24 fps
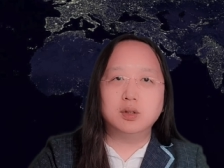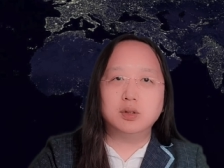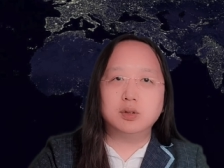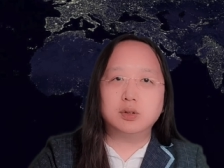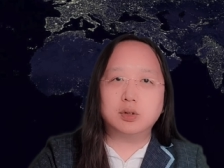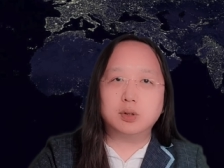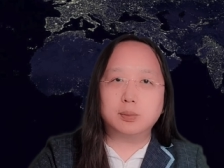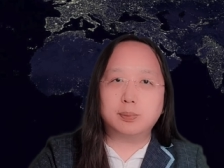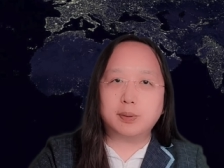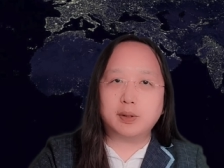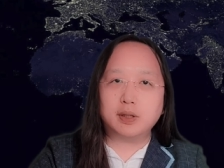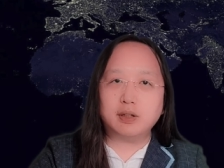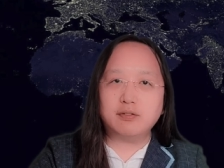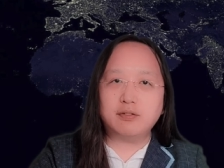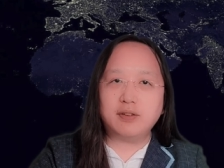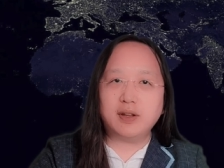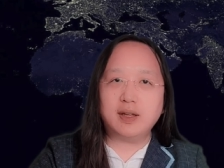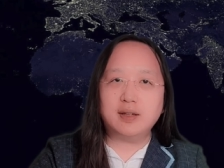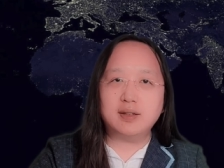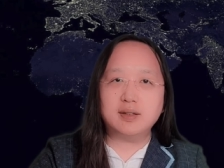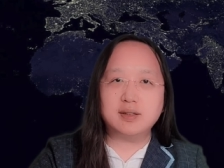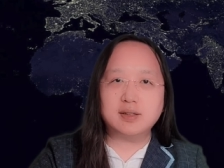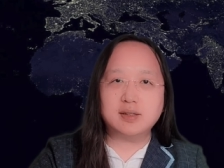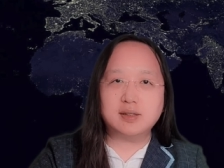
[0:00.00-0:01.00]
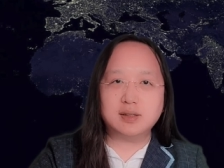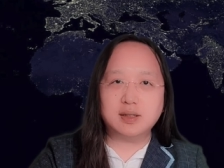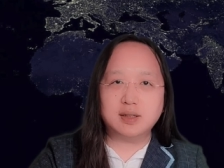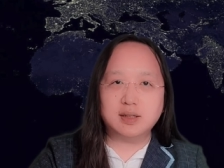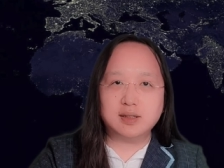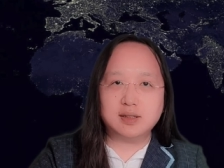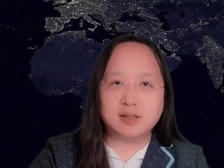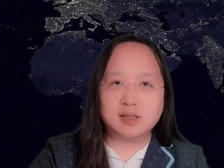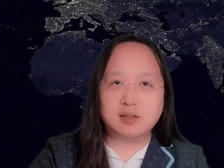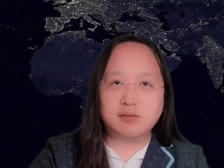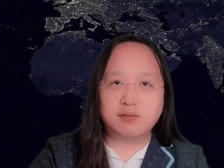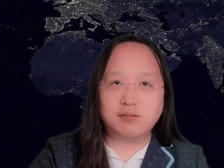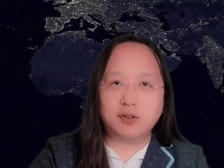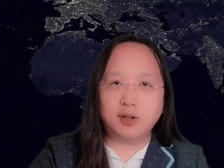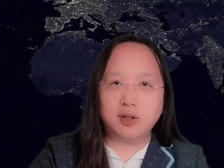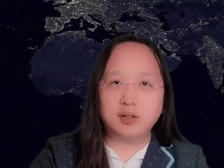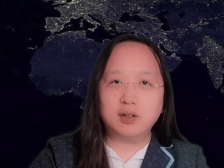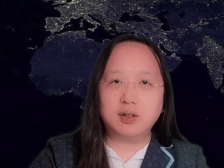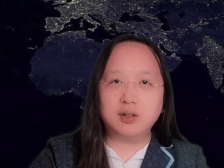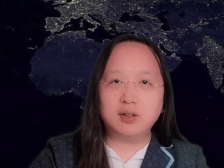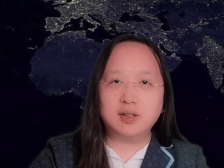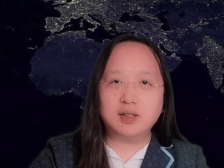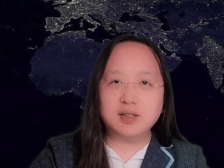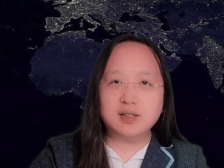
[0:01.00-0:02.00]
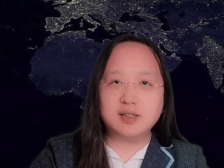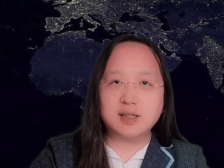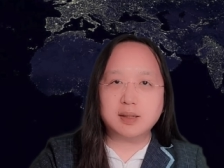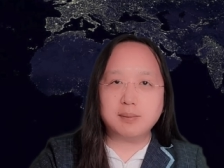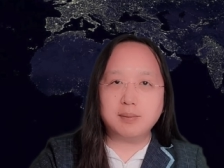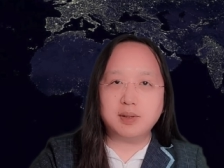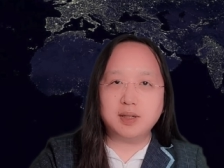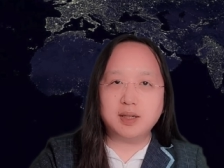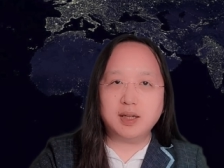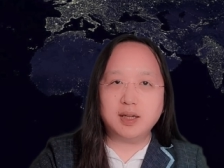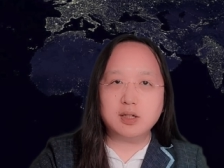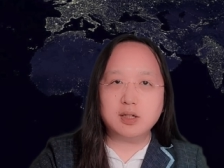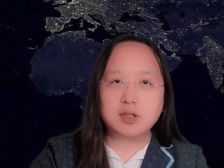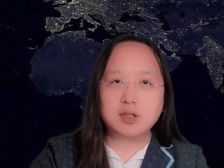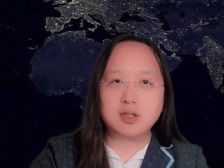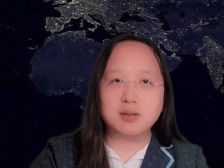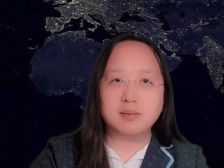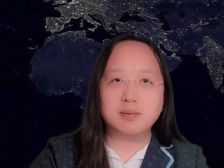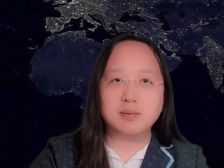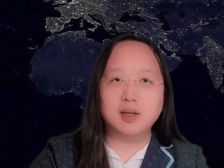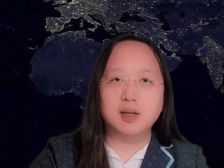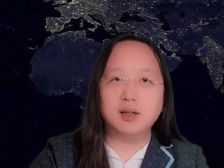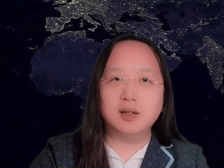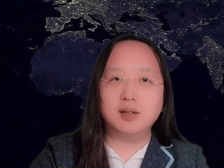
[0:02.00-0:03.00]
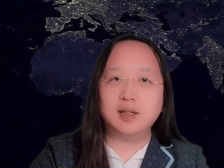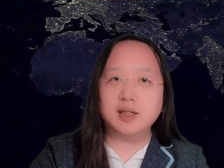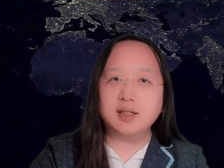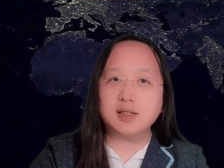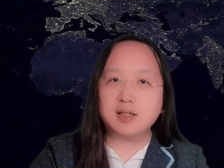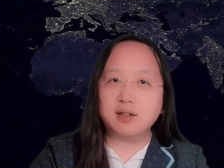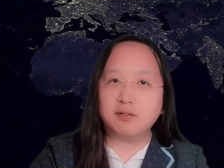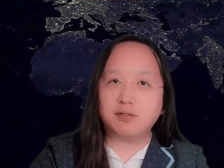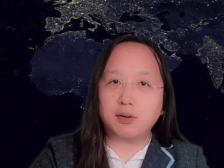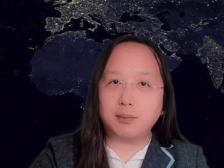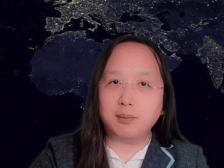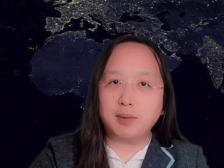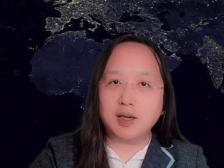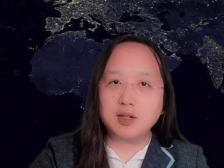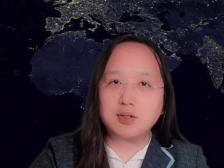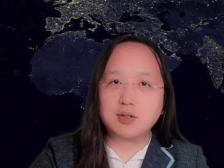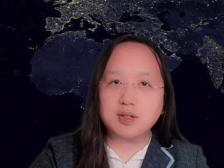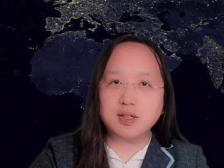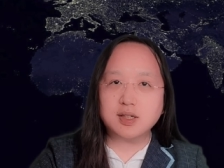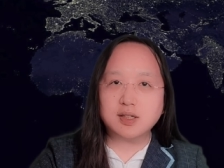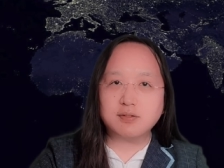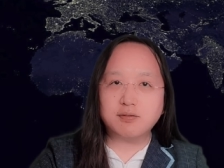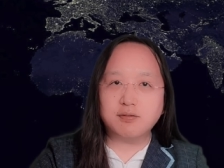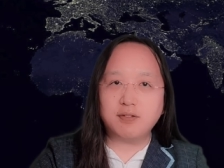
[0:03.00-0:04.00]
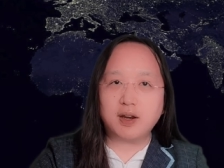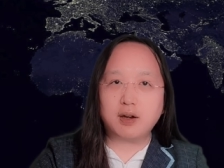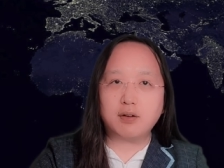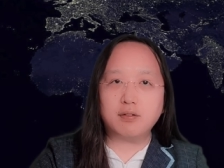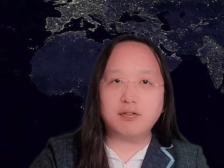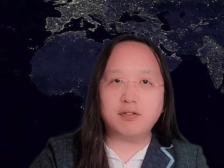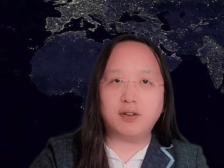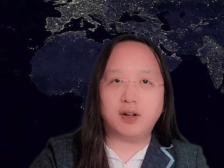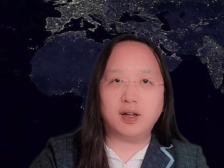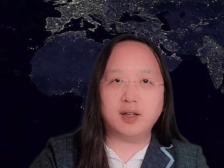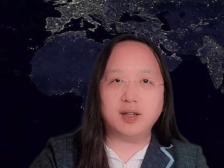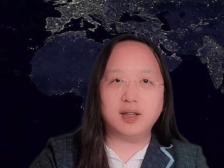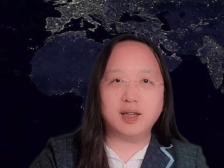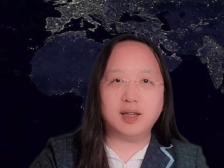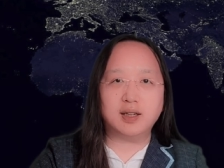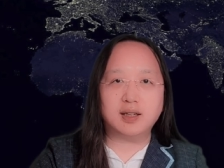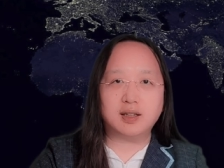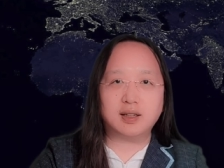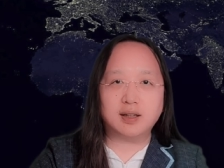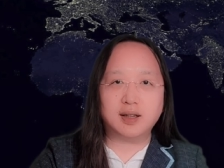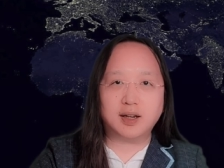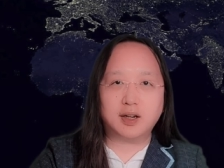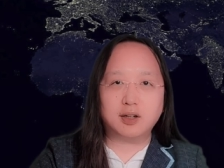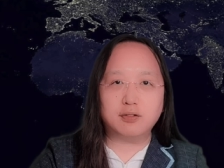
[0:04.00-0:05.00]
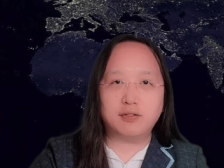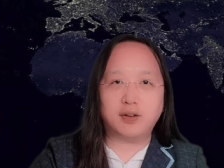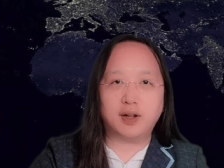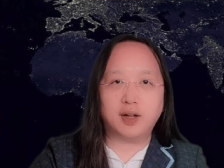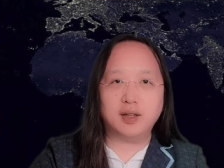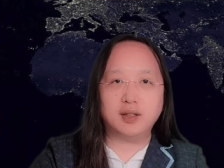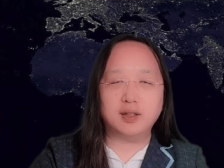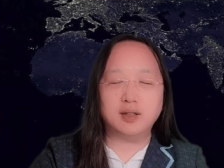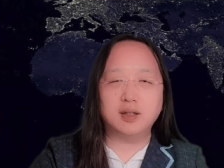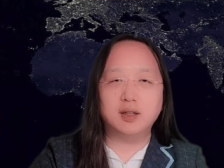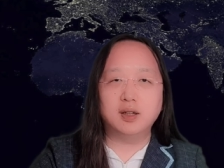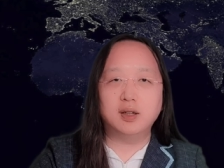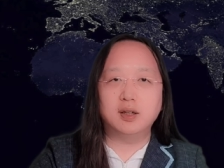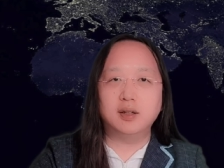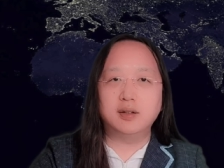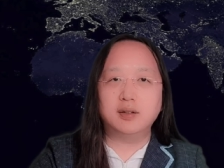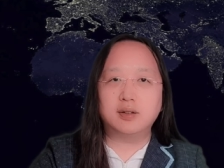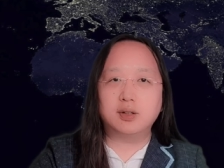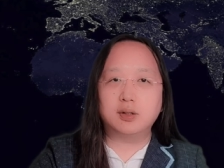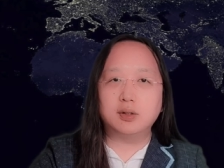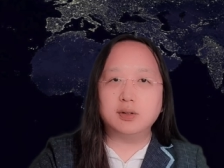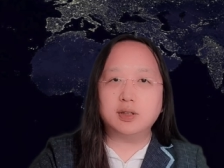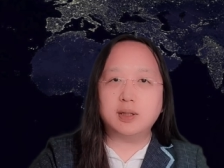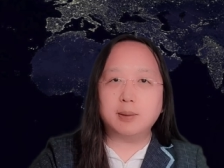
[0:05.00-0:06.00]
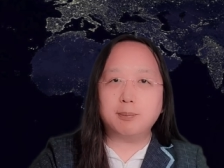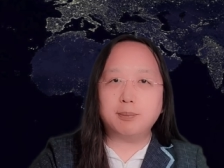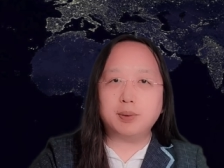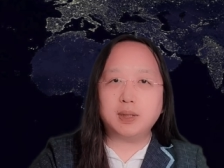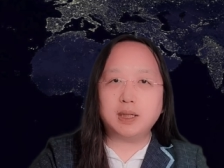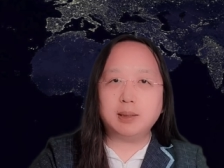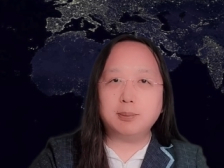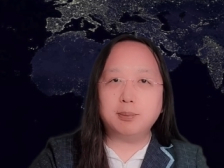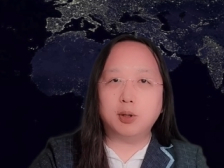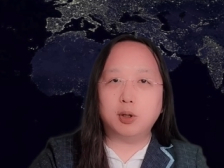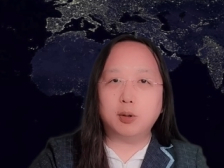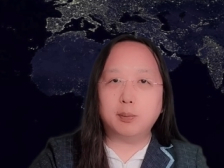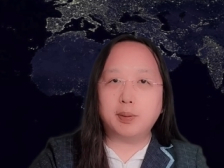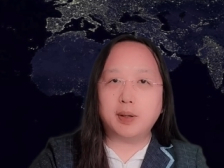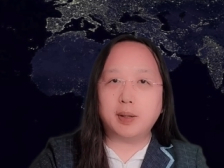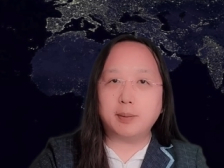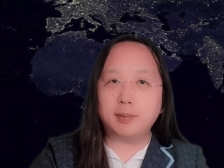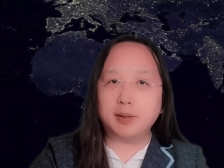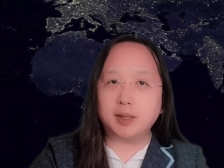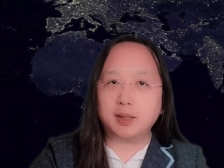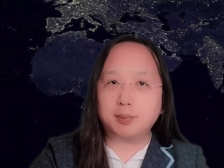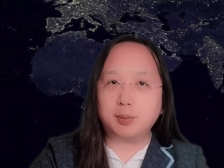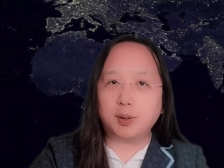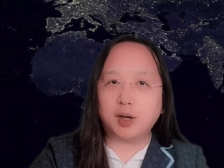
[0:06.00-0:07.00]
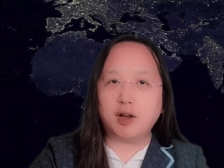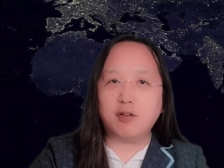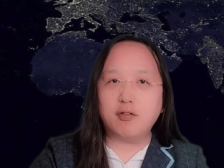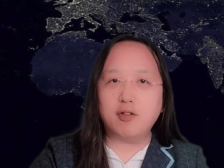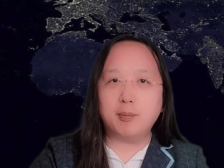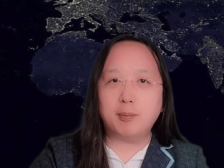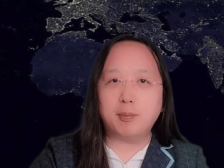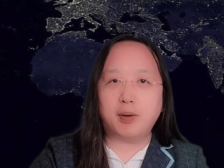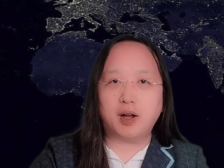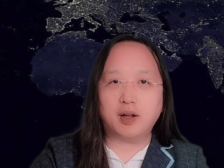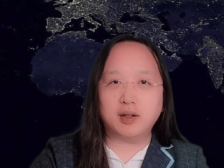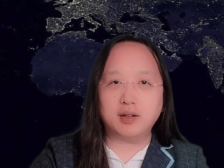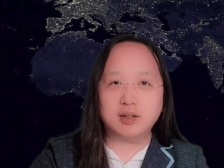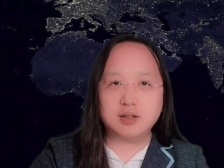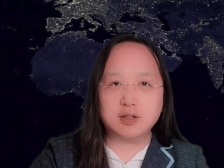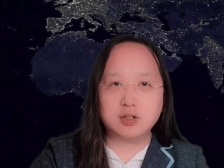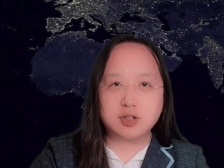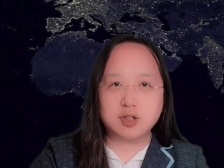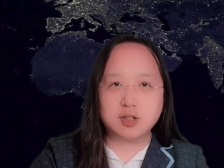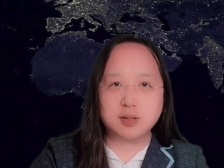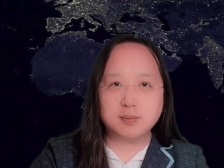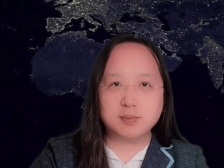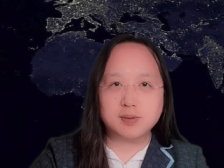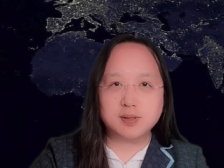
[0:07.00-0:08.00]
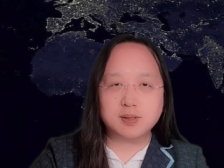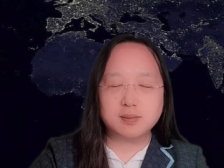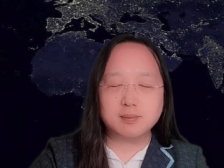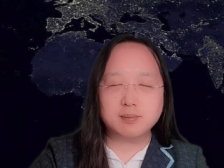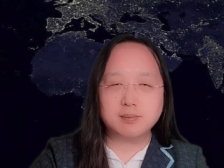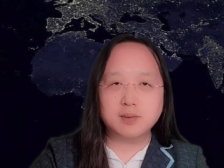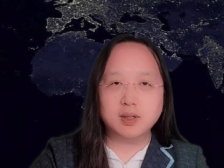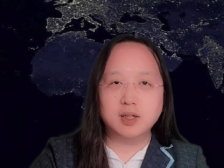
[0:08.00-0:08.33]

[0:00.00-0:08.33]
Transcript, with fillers: To prevent its further dissemination, this information is verified and clarified through the people public private partnerships.